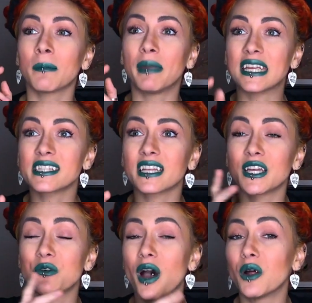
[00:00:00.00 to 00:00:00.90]

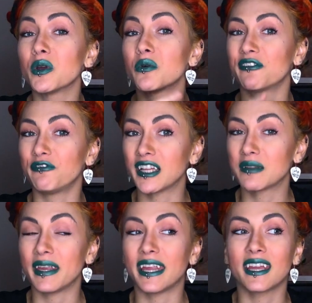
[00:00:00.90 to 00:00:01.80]
basically while we were
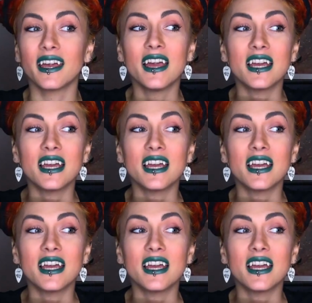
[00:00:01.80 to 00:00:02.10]
filming